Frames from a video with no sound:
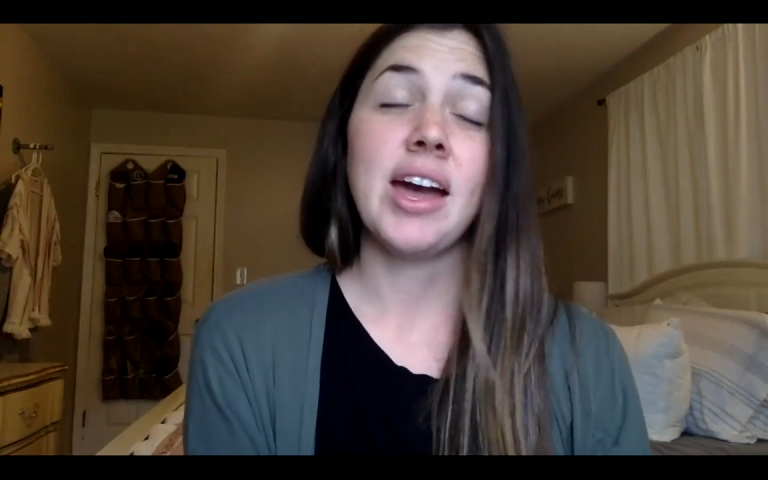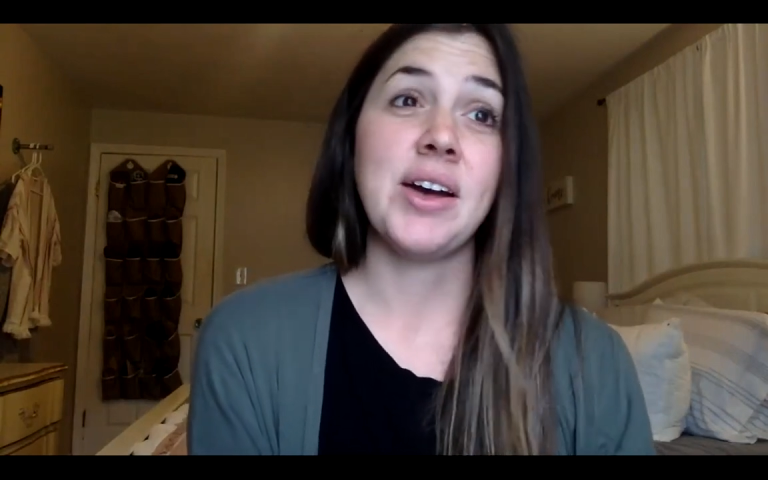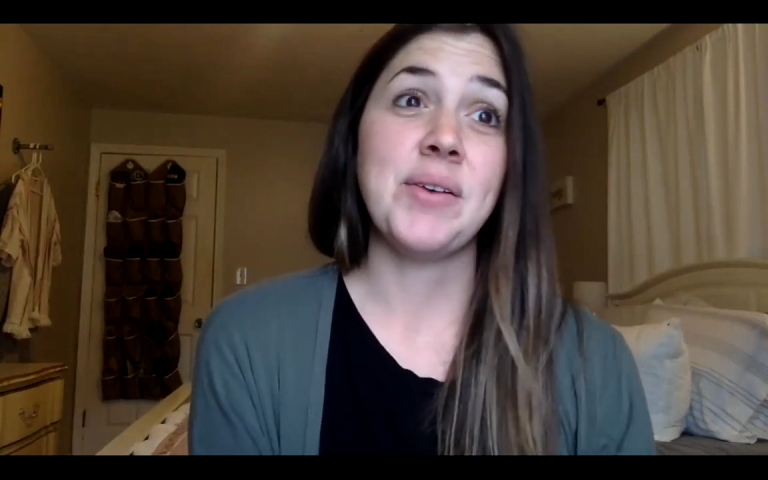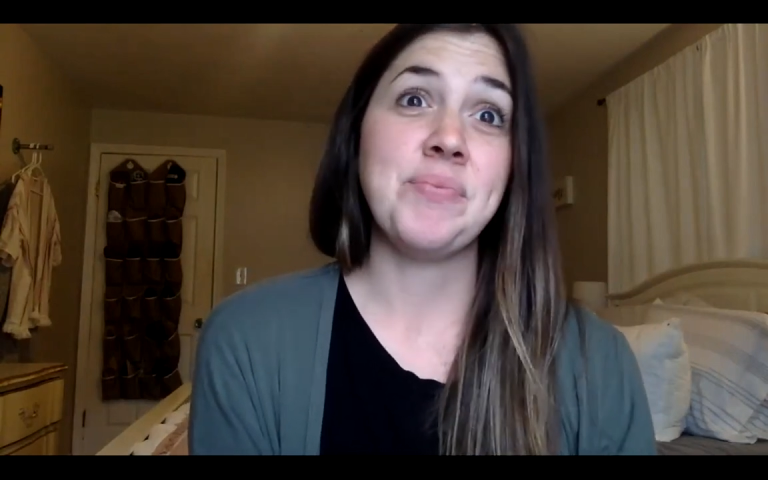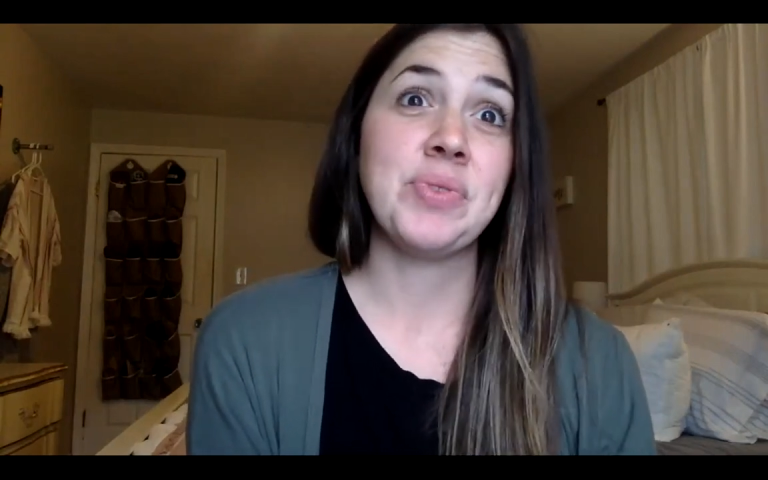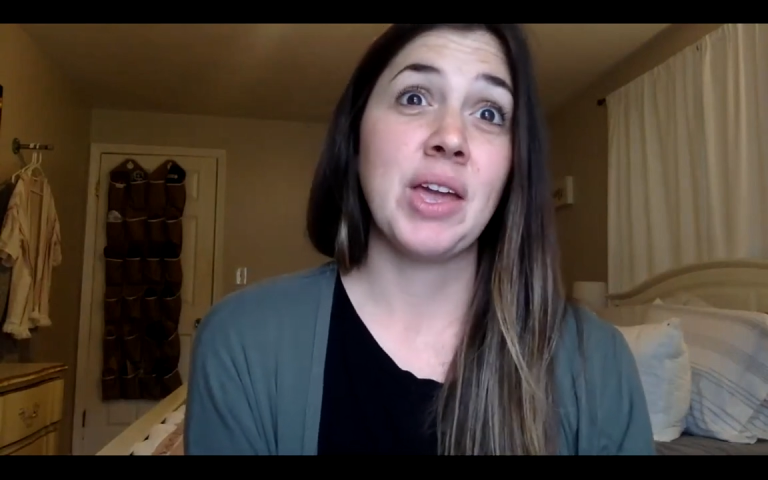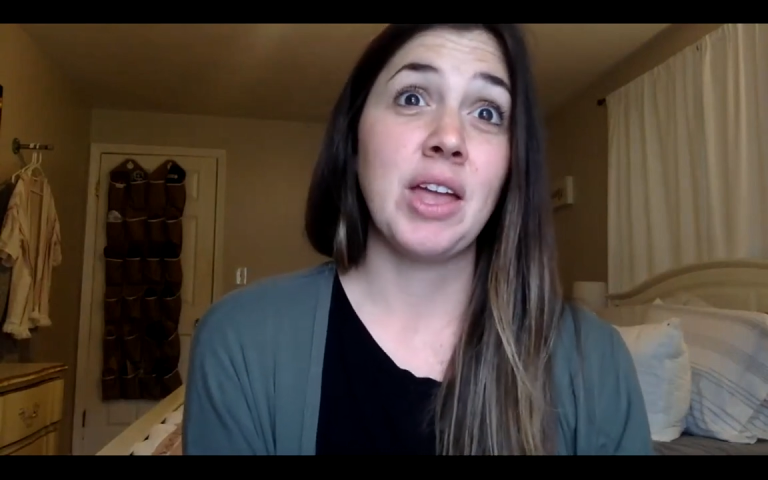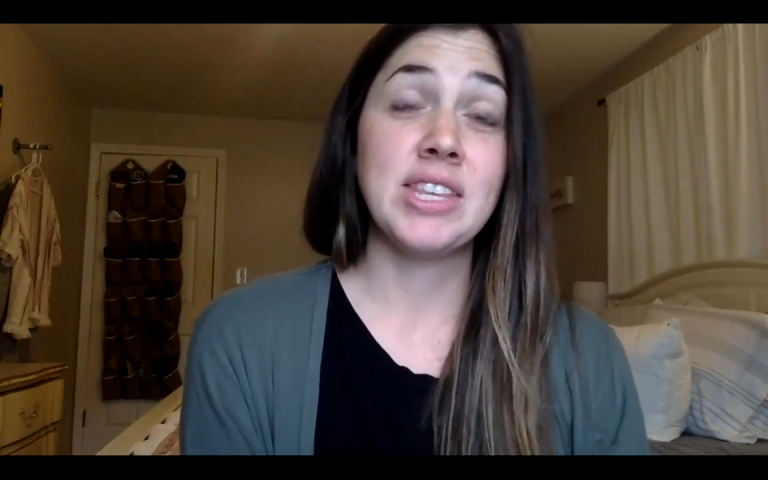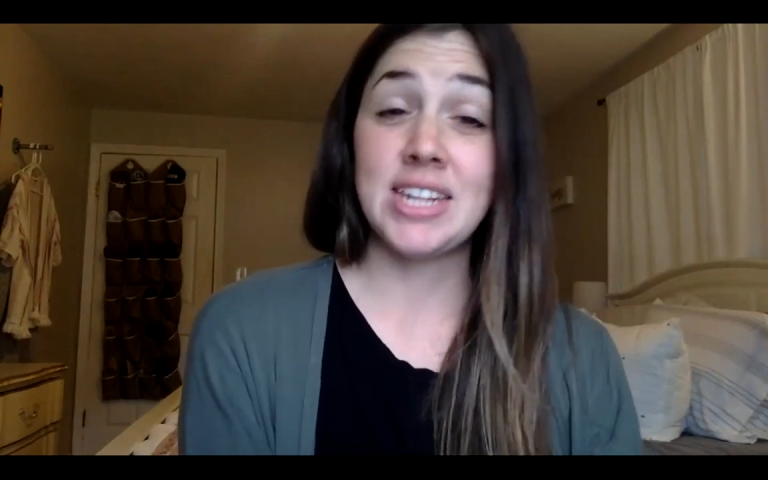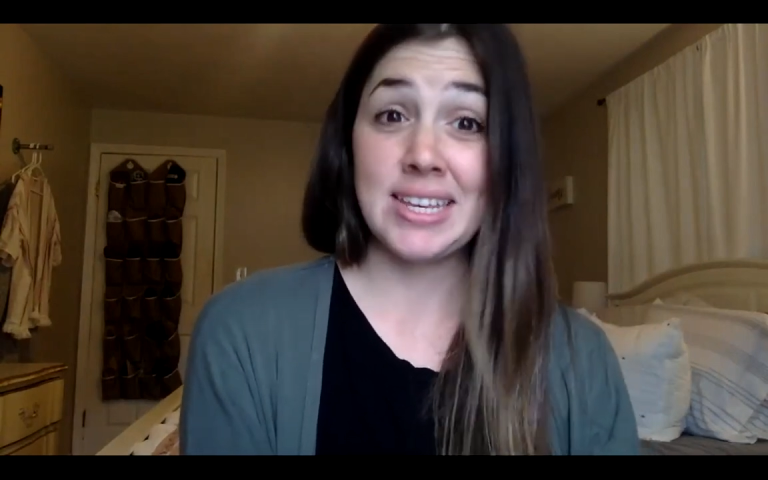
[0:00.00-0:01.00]
Um,
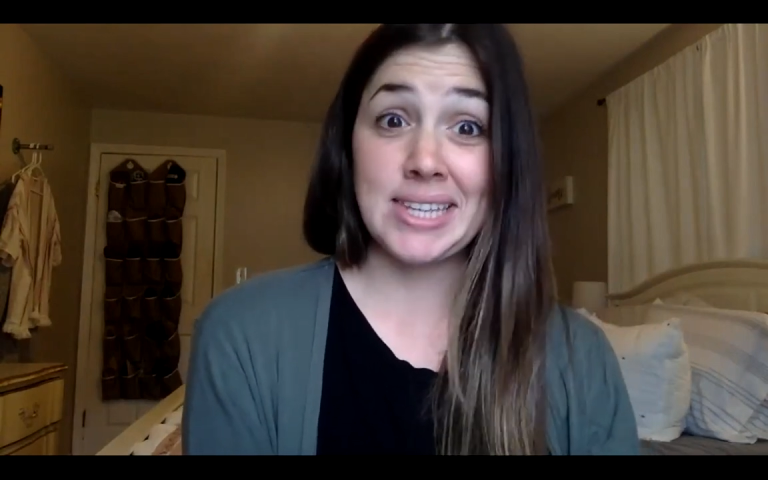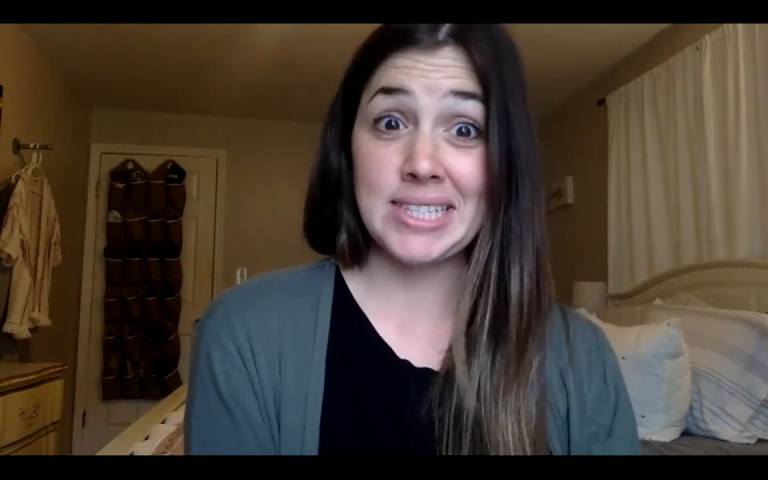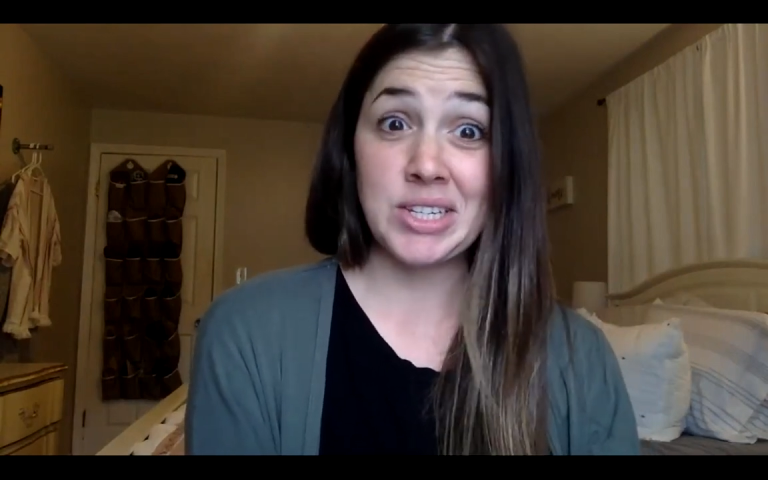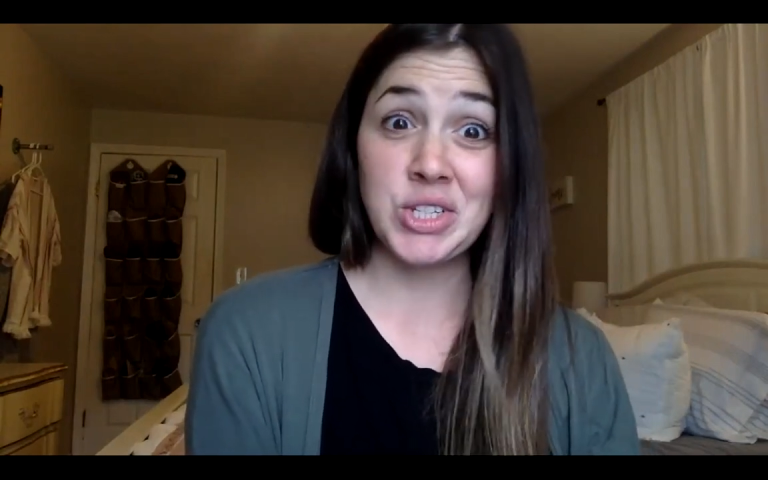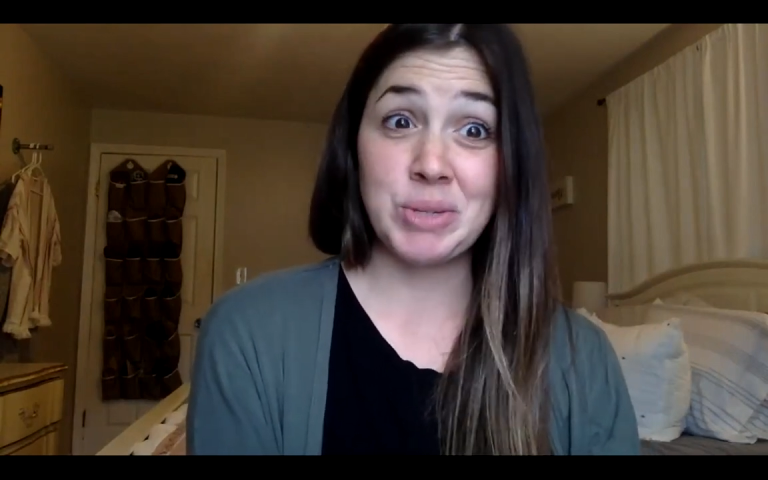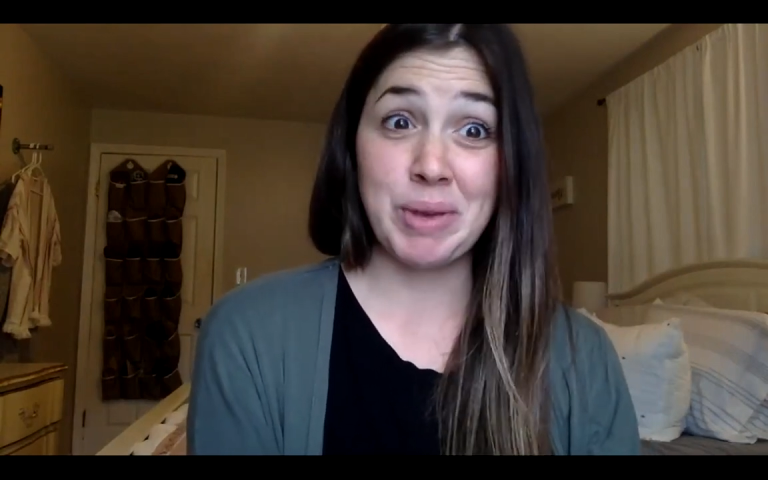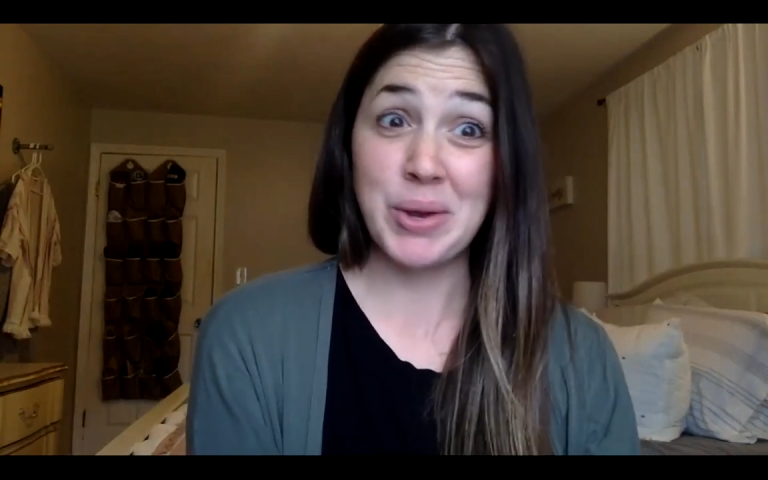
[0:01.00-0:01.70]
today's lesson should be